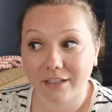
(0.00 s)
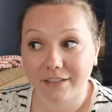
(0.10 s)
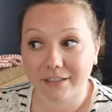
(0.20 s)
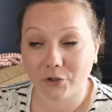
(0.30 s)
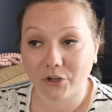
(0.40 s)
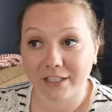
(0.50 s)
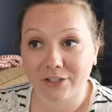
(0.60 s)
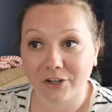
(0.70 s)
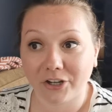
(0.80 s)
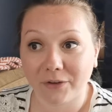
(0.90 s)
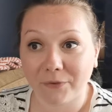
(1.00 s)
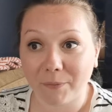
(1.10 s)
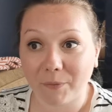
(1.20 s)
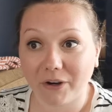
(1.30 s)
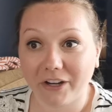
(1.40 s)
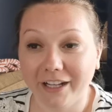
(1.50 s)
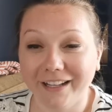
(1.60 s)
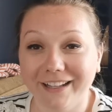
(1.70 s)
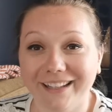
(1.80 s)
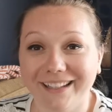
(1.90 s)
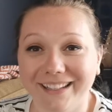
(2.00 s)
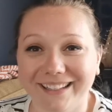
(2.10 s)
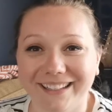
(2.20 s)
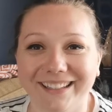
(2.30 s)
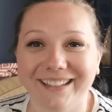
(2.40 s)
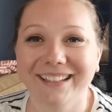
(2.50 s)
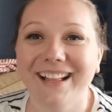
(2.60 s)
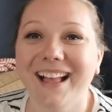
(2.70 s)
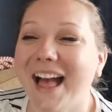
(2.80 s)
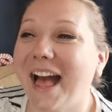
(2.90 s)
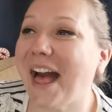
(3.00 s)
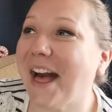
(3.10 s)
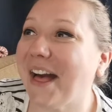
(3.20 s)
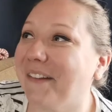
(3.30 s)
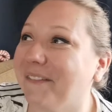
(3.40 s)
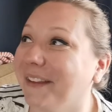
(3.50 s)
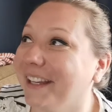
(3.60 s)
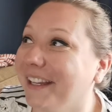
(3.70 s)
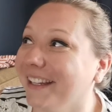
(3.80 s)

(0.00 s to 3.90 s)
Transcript: considering I started in February. But